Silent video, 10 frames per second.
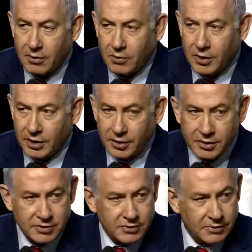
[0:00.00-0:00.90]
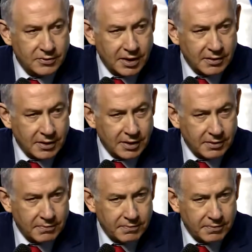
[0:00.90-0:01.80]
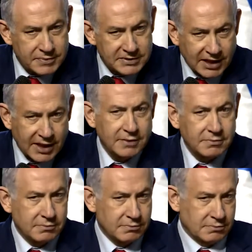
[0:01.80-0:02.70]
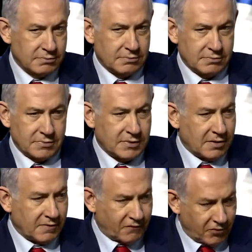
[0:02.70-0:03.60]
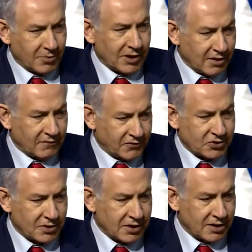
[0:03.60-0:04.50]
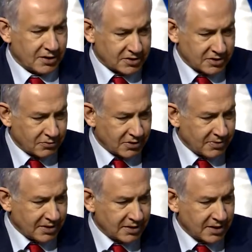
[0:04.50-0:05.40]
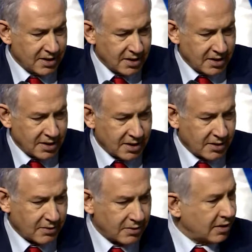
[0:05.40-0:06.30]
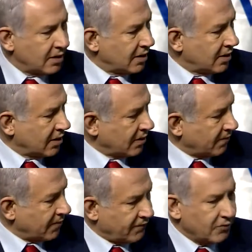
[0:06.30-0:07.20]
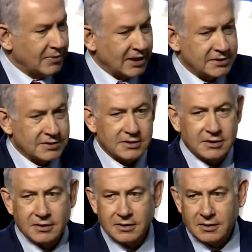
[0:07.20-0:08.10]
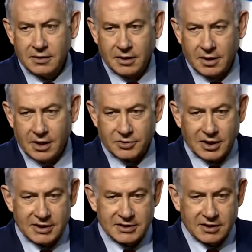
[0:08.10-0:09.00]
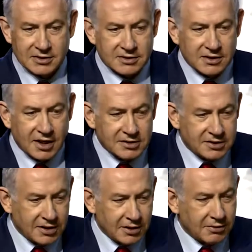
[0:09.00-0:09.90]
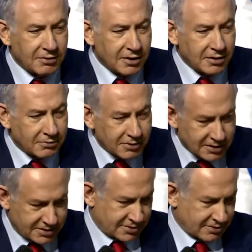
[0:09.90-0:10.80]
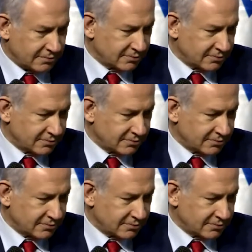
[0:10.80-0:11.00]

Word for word: we are going to sign formally, officially this agreement uh, in uh, a few months. How shall I say this? Next year in Greece.